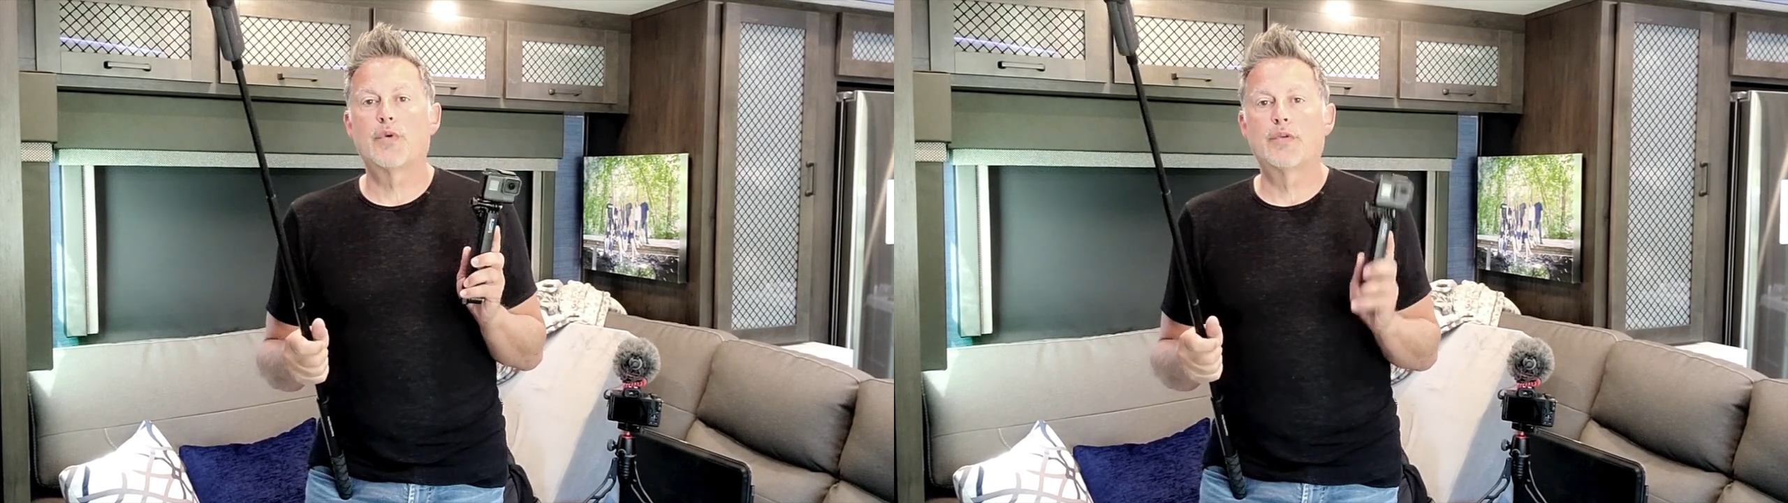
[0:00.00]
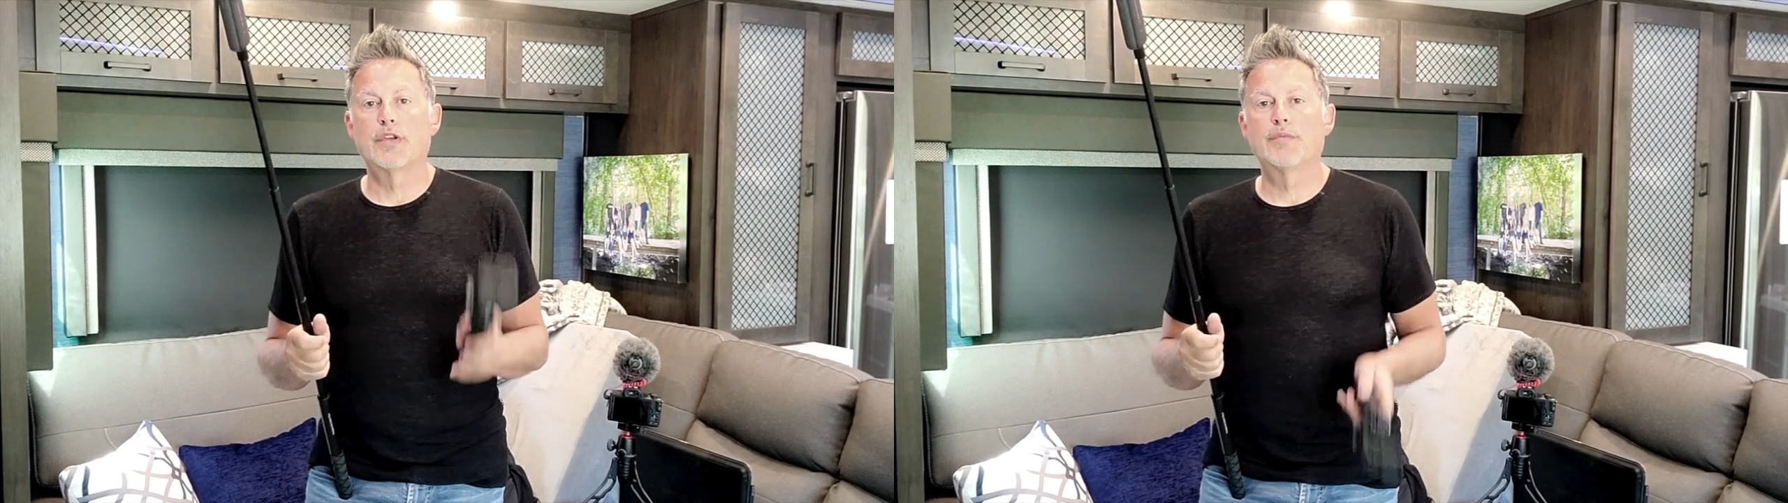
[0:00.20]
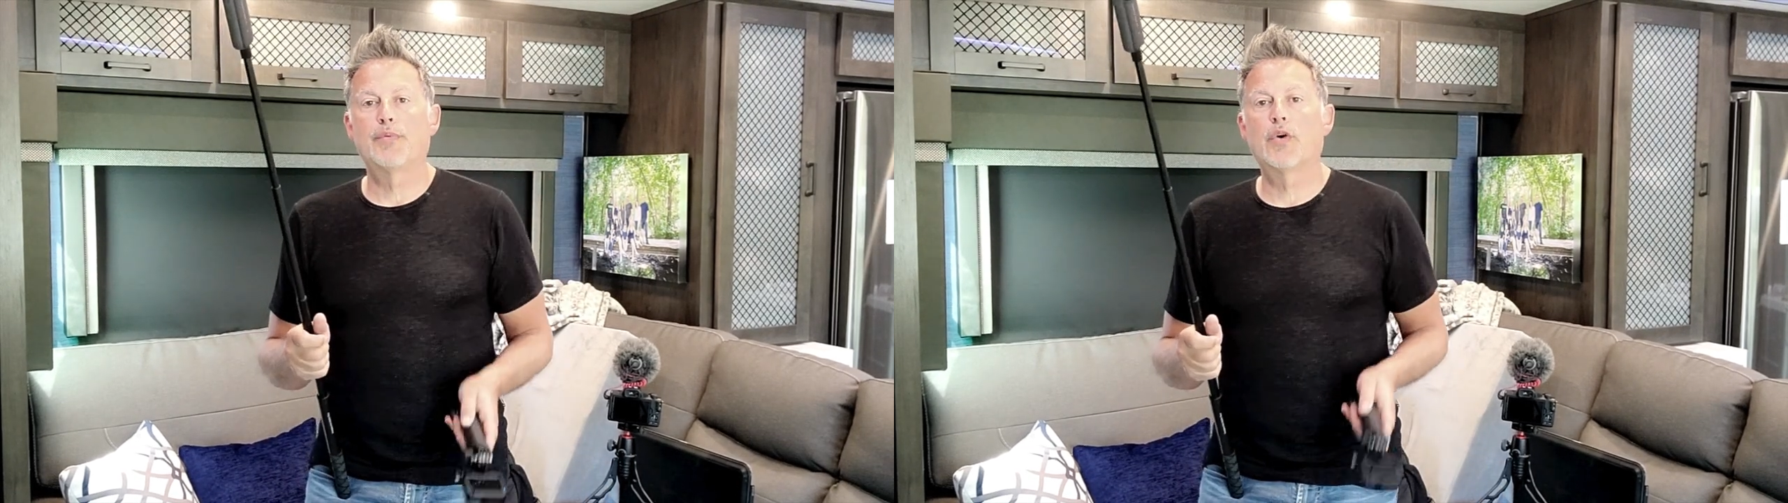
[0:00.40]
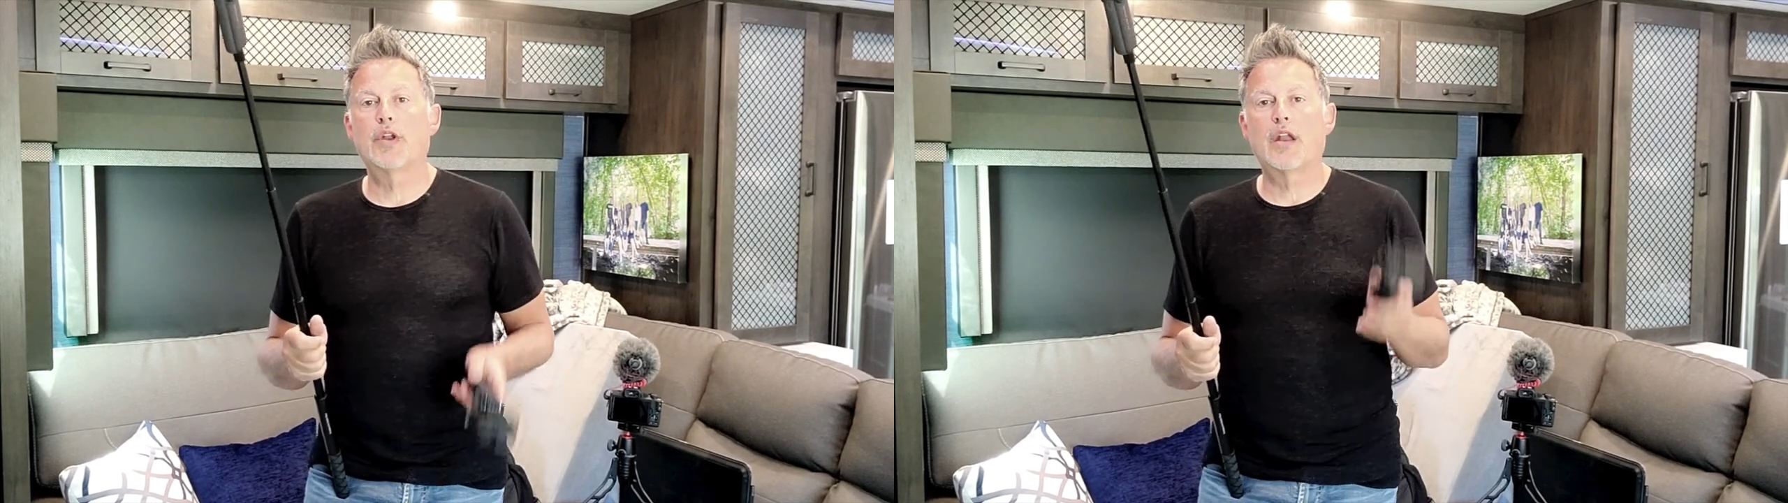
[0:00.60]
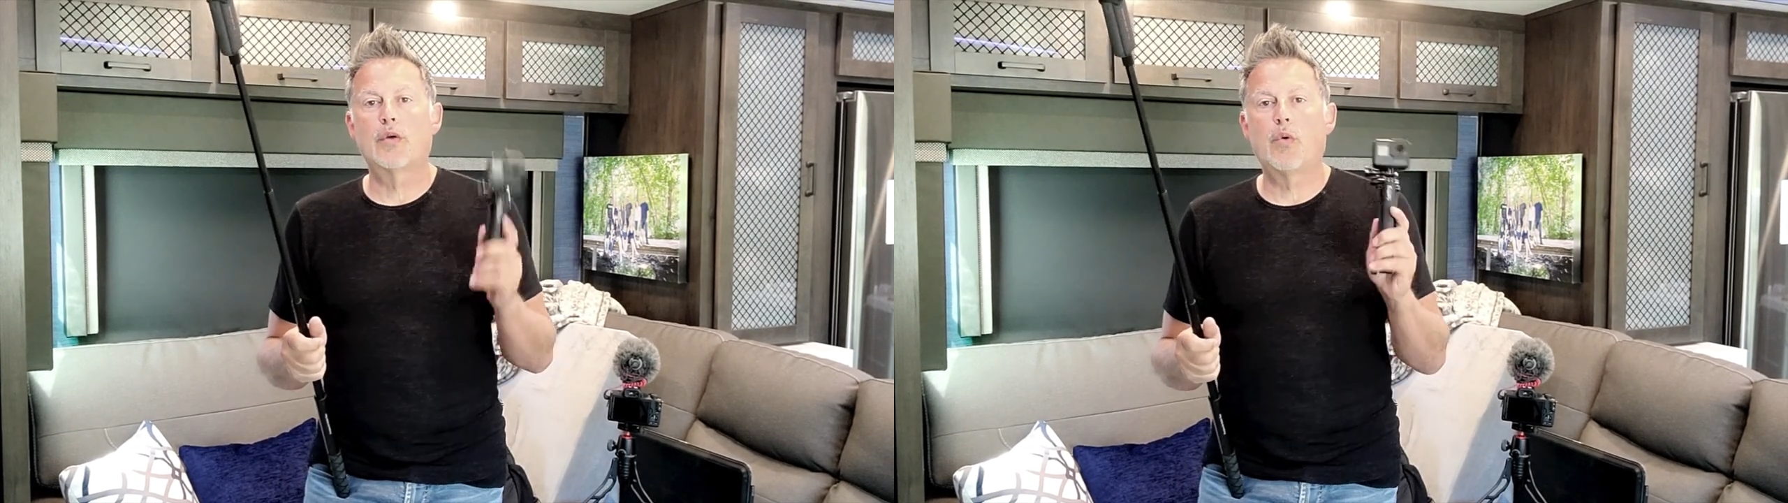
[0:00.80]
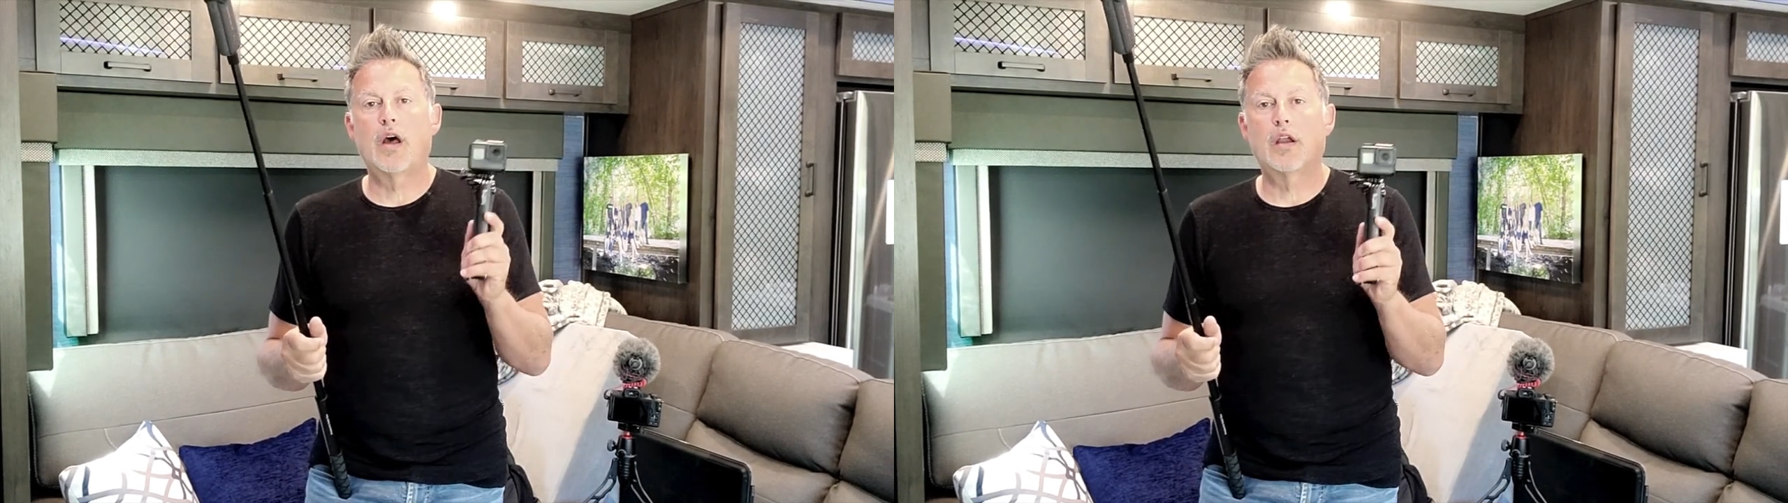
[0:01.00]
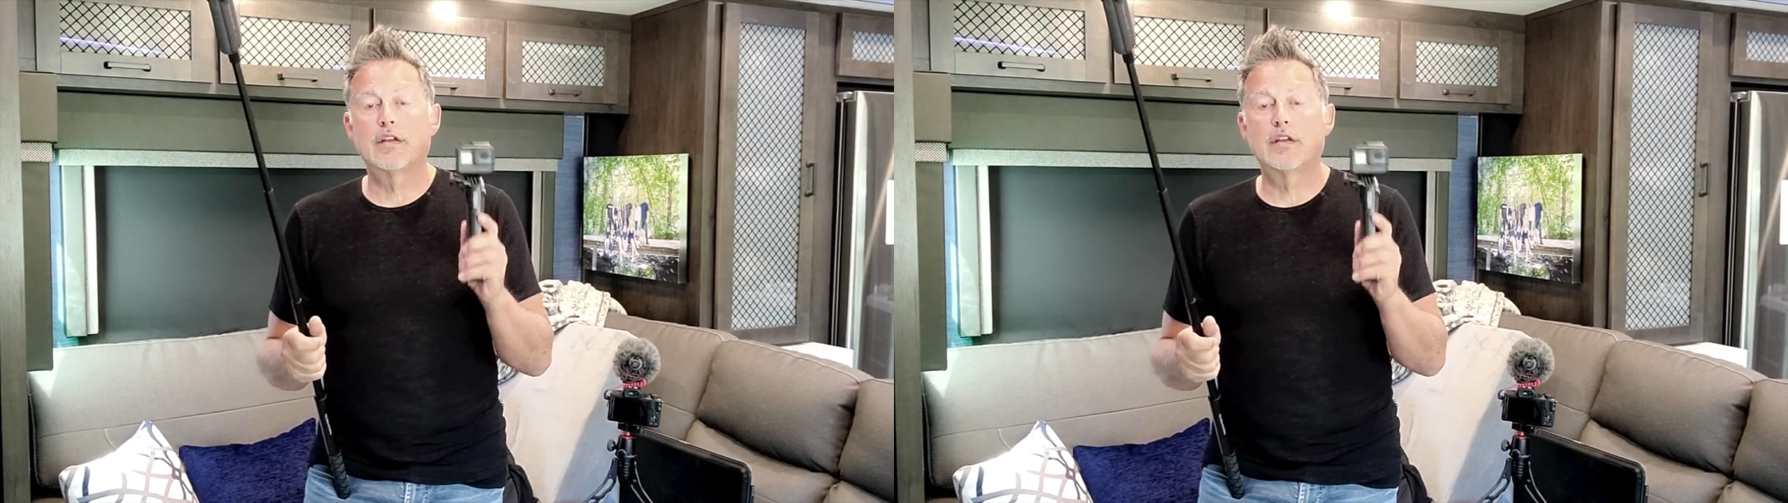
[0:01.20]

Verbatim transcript: one, when you pull it out of the water,